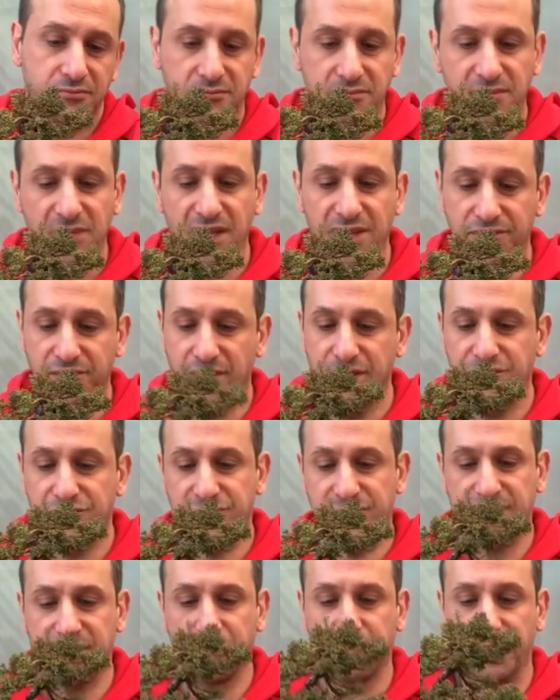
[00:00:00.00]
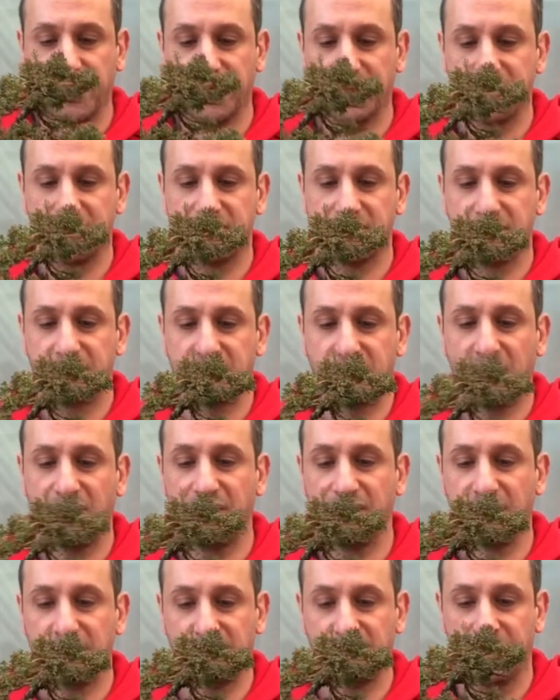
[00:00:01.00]
It's very interesting, but it's kind
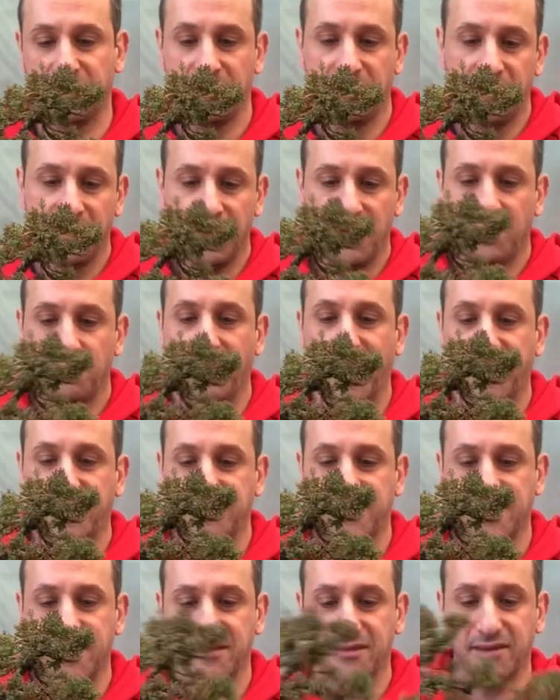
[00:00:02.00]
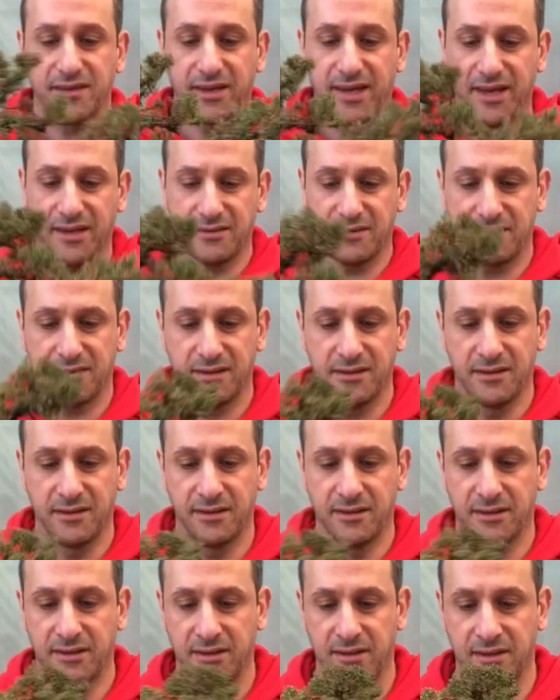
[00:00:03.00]
of makes sense, I guess.
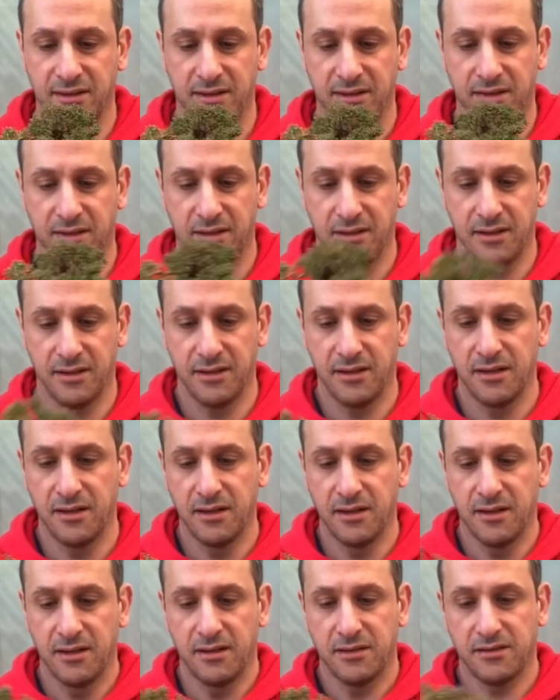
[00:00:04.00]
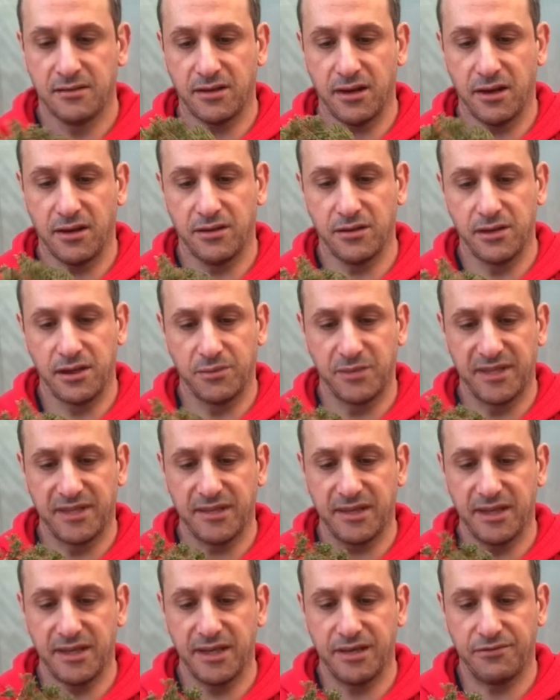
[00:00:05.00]
So let me
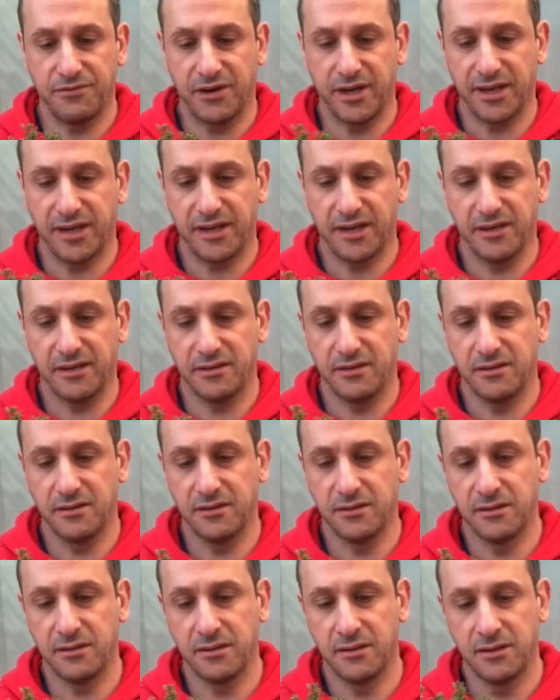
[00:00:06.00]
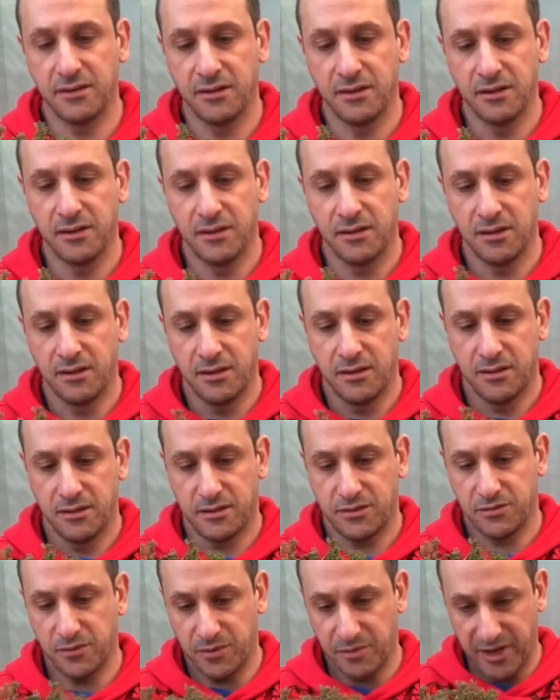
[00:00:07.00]
see if I can,
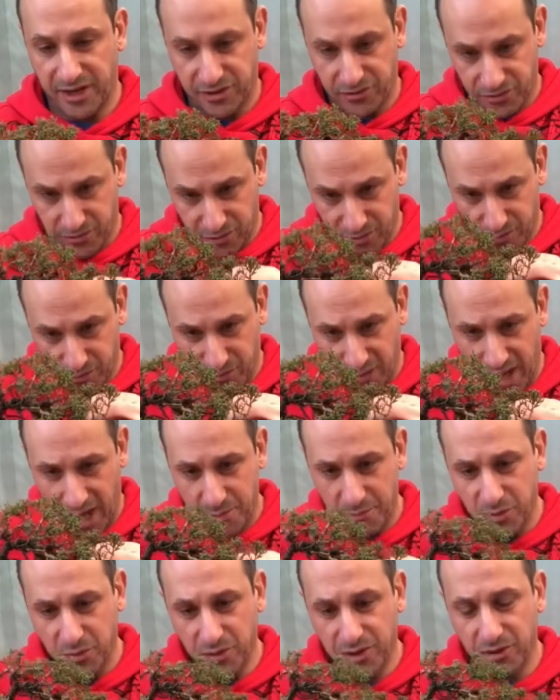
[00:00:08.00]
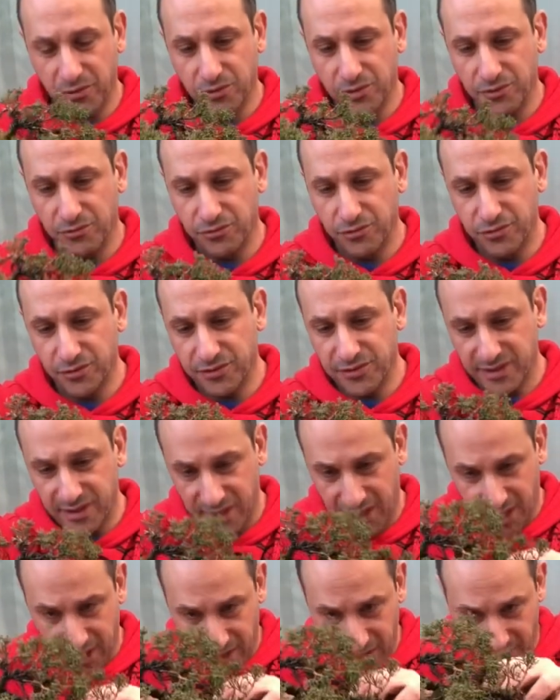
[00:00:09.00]
just want to make sure I'm happy with all the roots and
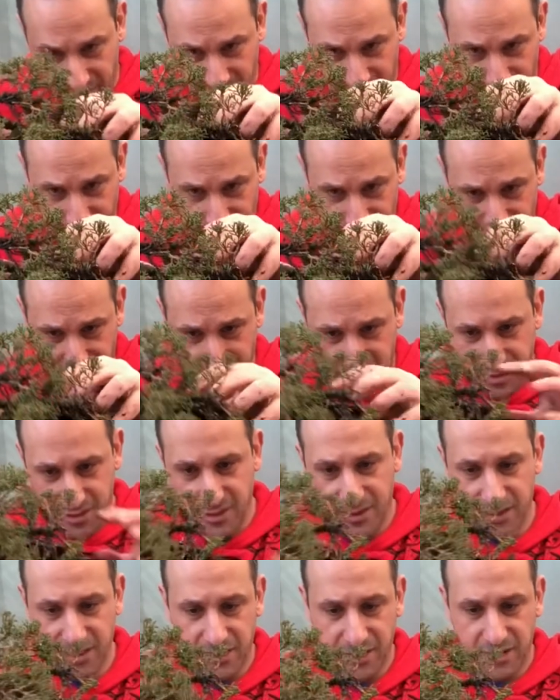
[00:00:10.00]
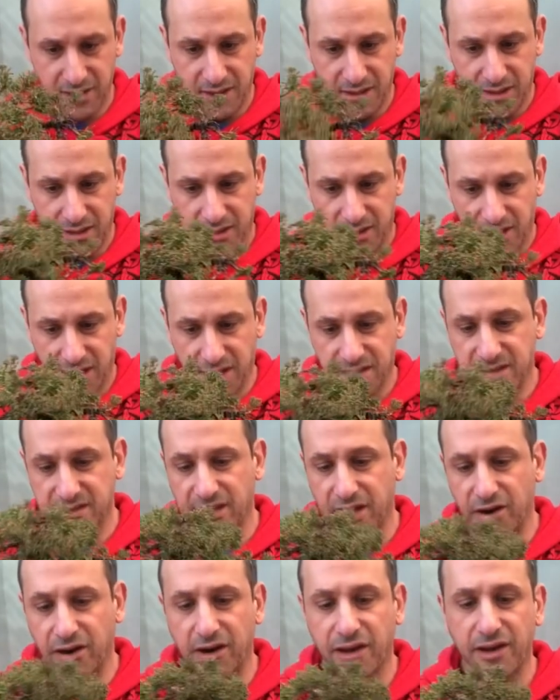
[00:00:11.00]
how they are. As I said,
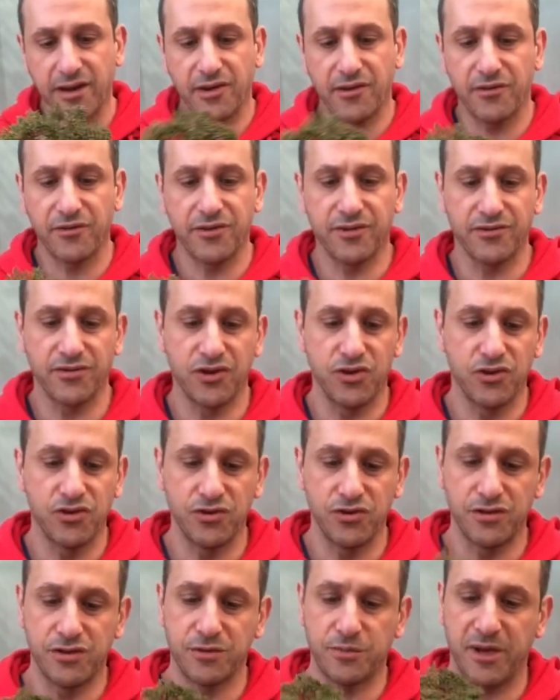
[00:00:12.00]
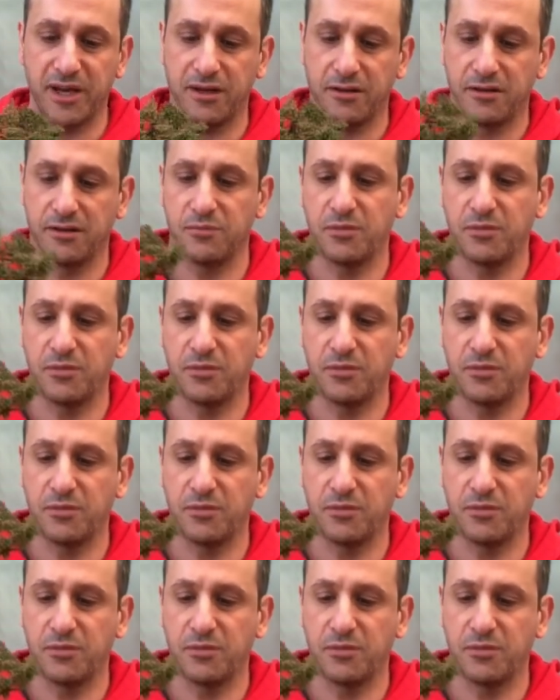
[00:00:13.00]
I don't get rid of a huge amount.